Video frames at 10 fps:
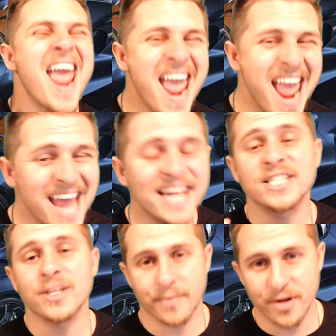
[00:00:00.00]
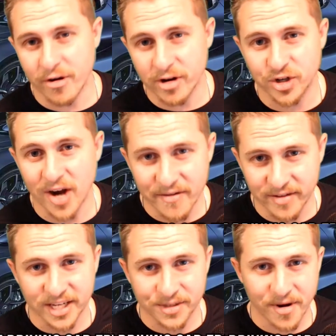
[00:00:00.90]
and it's a pure driving
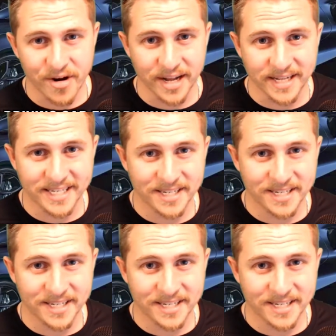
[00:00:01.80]
experience.